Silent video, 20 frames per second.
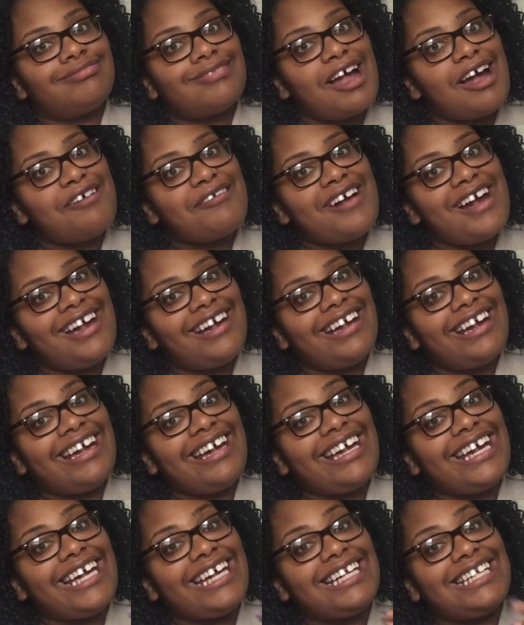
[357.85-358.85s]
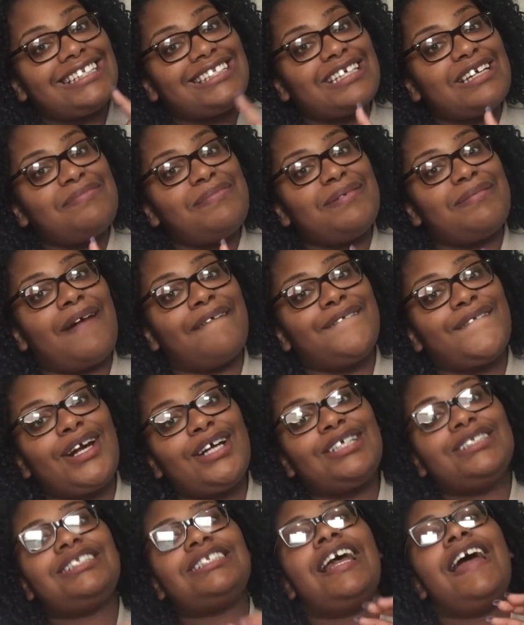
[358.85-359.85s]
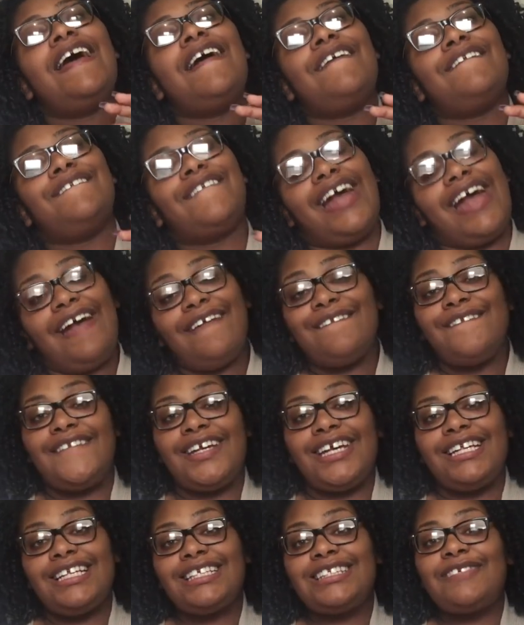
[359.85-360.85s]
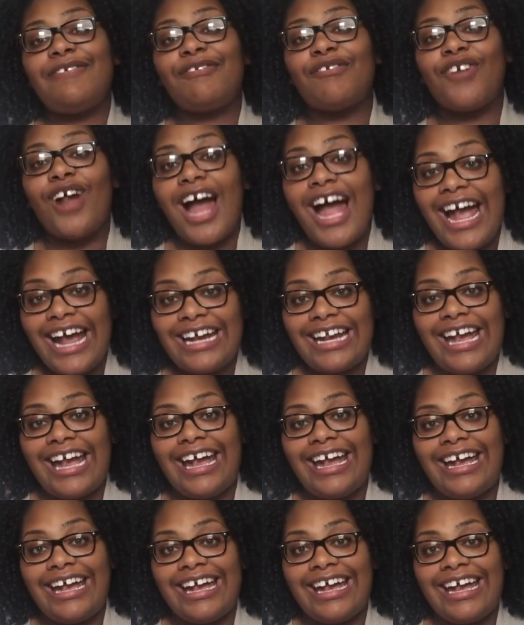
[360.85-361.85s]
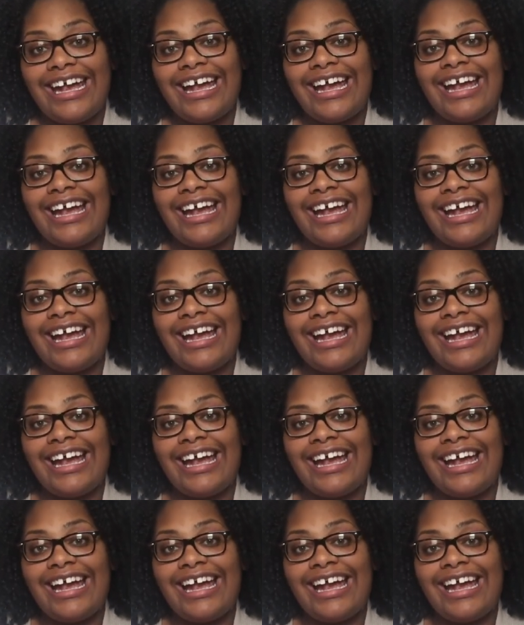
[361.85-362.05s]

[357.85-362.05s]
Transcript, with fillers: All right. And it's going to be my first Fat Fitness Friday